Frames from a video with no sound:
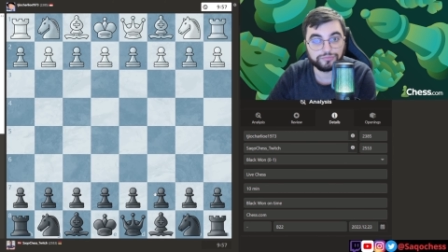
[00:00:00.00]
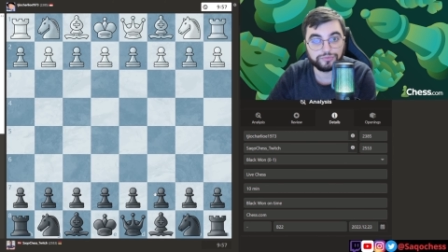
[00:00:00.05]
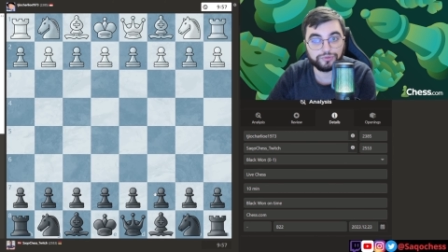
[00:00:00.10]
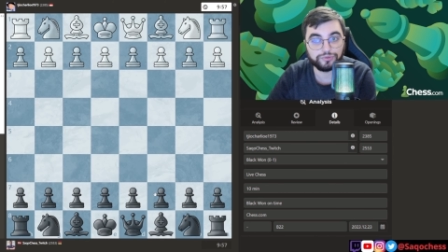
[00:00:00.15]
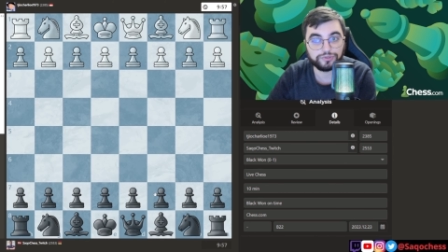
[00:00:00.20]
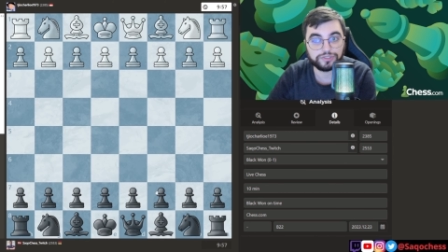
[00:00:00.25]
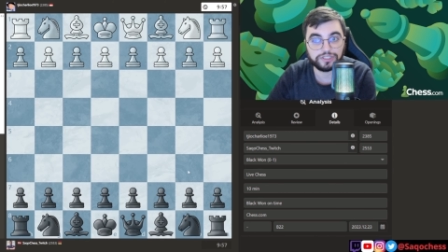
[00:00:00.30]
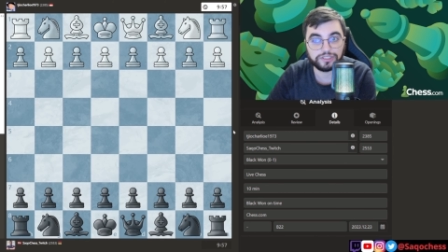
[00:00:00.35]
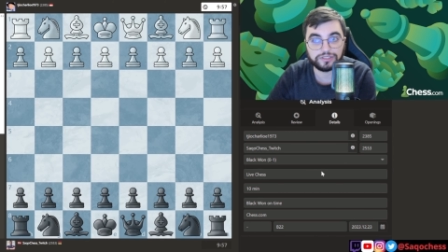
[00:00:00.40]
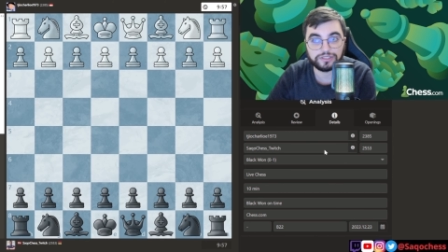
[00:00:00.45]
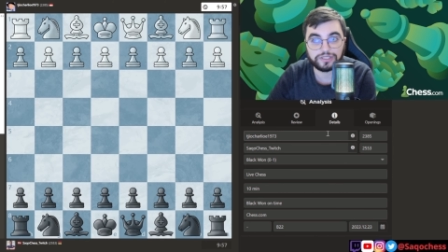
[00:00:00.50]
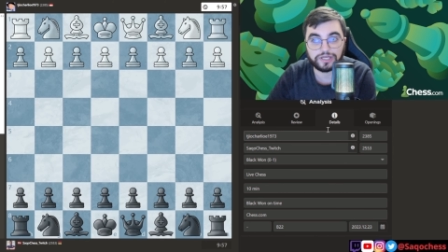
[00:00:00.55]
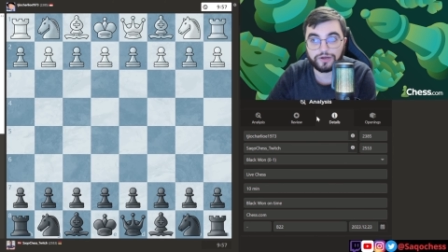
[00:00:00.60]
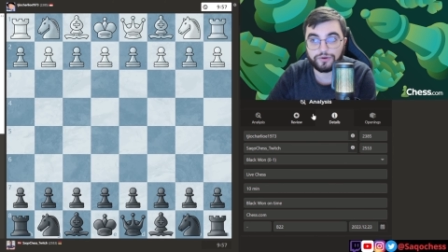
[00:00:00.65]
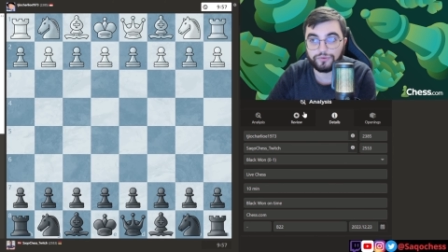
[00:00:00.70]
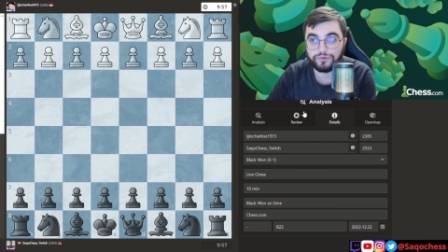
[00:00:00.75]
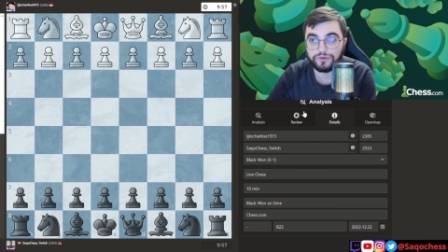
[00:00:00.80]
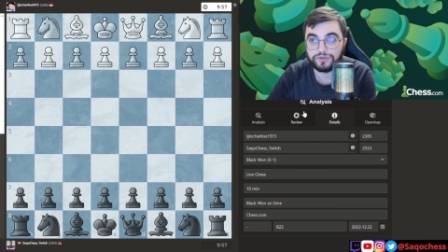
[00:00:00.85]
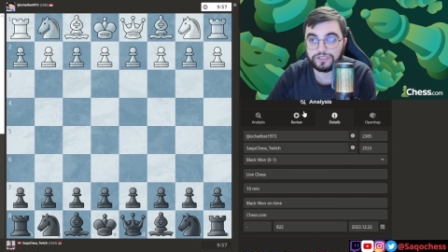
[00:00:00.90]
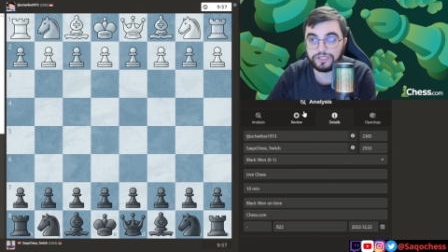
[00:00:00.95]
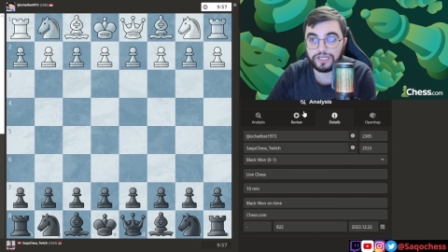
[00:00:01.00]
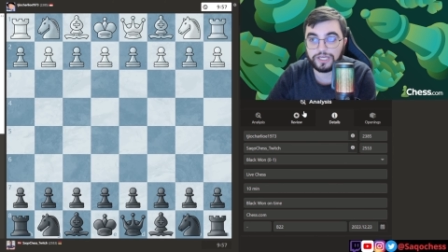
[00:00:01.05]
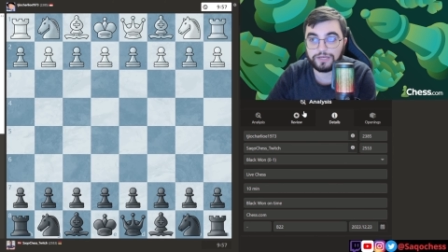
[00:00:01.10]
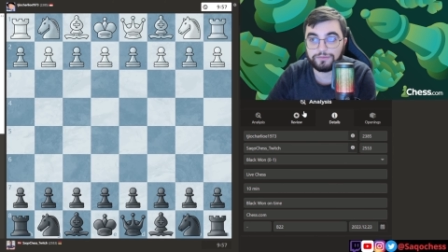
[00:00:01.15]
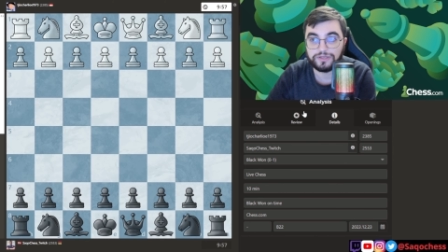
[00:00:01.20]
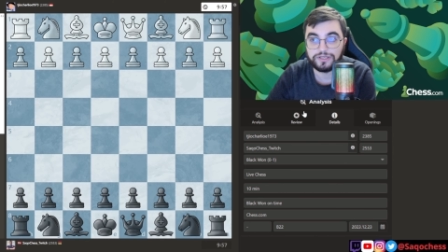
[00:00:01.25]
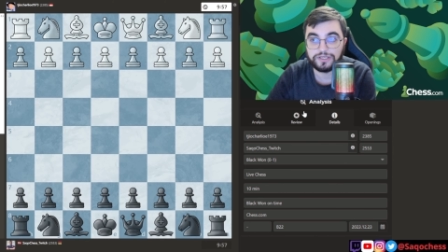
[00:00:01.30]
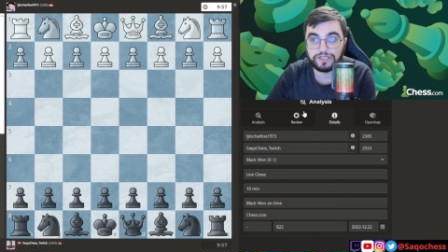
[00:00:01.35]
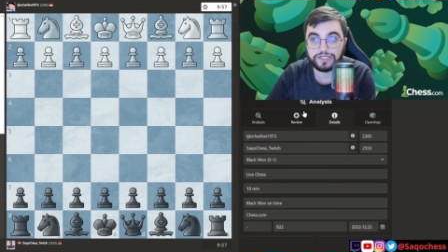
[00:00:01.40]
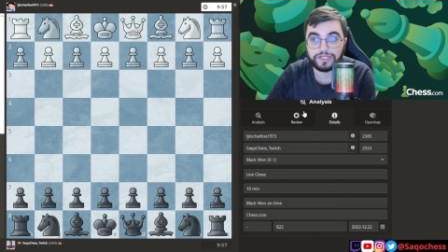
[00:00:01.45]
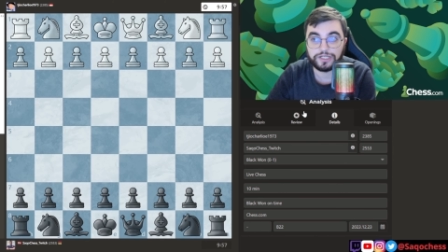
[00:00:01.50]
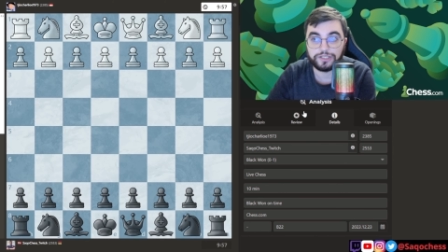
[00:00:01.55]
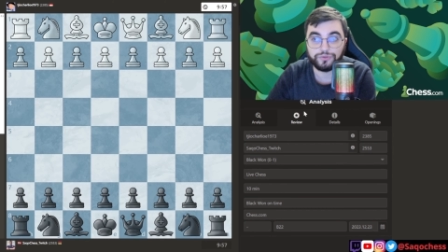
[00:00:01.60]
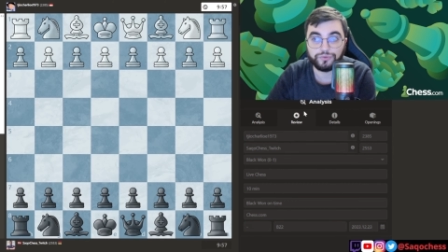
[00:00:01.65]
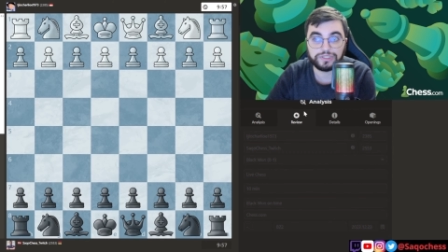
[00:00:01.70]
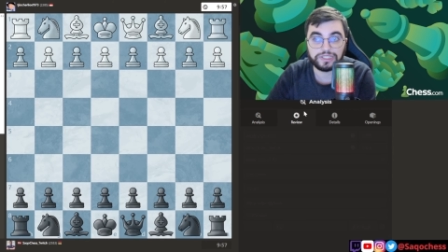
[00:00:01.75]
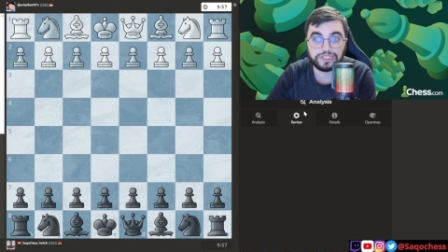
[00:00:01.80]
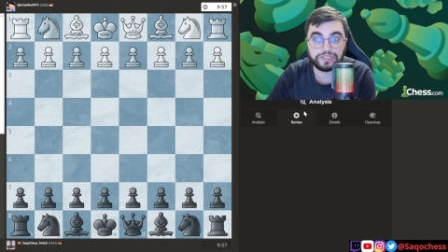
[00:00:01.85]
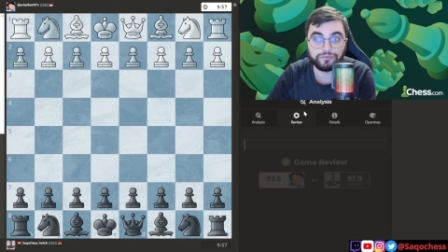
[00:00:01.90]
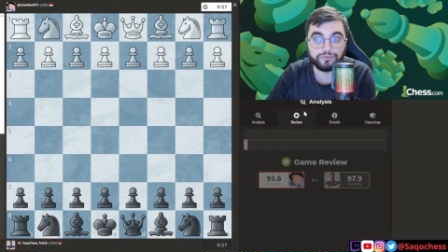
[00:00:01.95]
Looking now game,
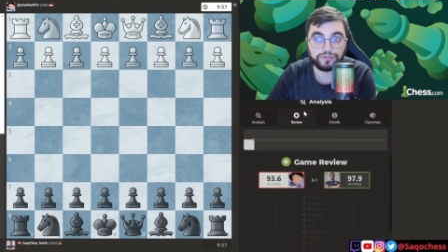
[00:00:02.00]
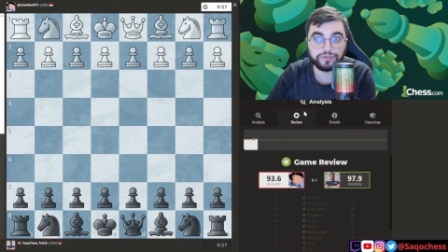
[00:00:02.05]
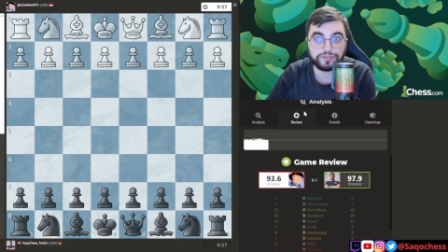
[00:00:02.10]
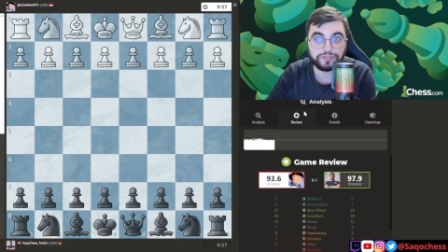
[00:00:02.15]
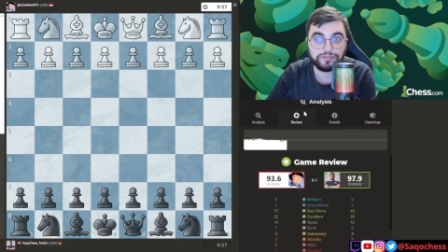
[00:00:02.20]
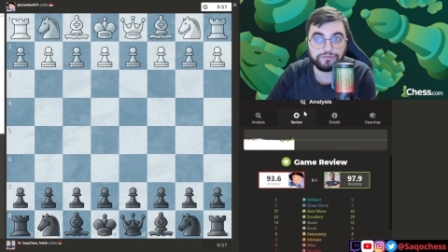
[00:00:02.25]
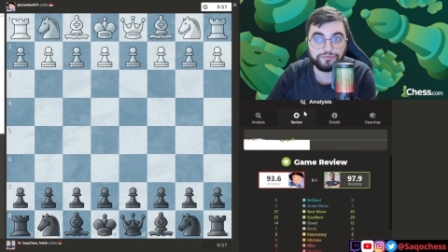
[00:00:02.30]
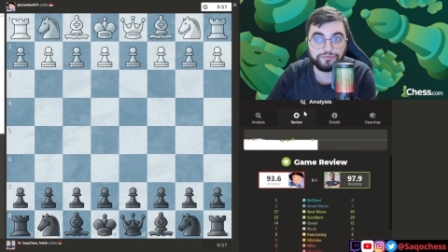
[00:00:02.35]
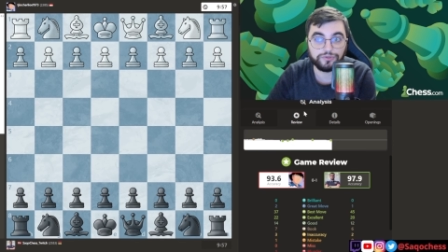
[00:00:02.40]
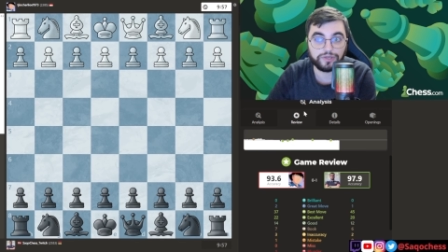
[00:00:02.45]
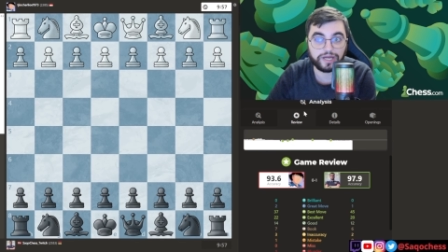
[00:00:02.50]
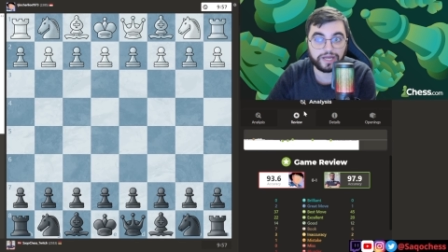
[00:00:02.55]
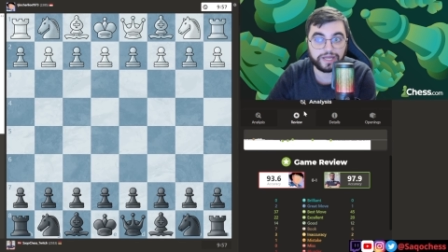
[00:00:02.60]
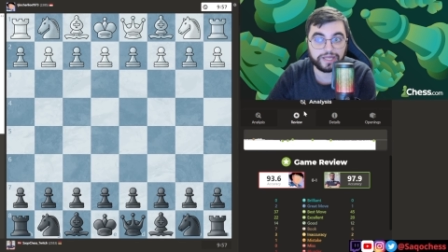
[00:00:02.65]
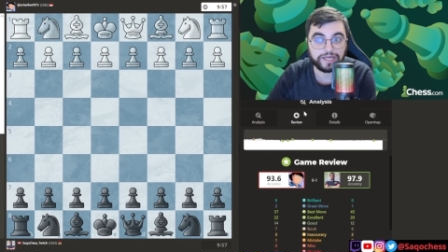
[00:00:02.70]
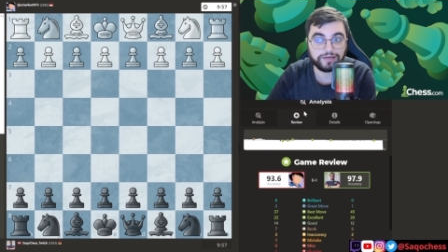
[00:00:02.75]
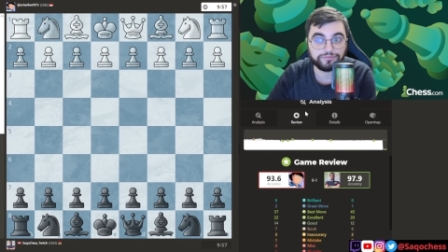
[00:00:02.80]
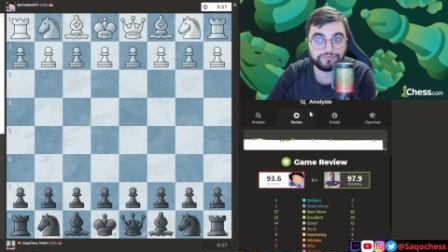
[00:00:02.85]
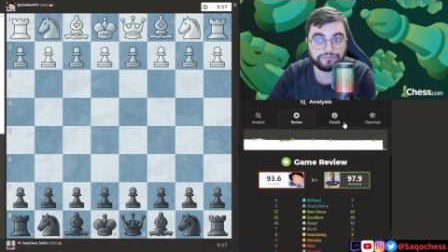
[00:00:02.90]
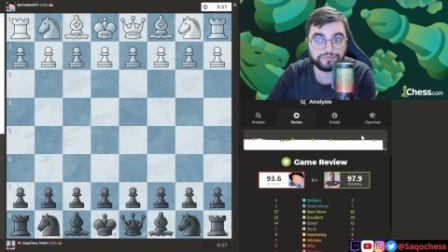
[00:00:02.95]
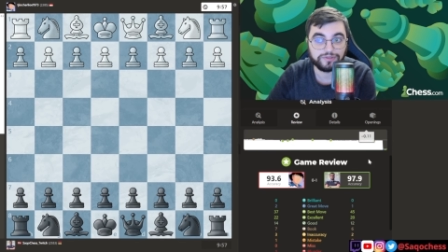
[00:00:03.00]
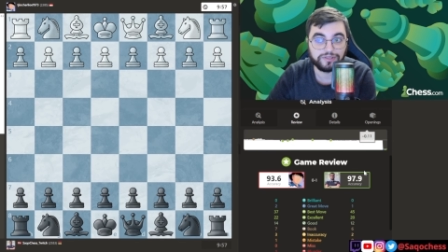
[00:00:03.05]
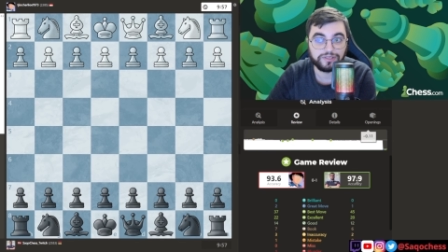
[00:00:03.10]
looking what review I have.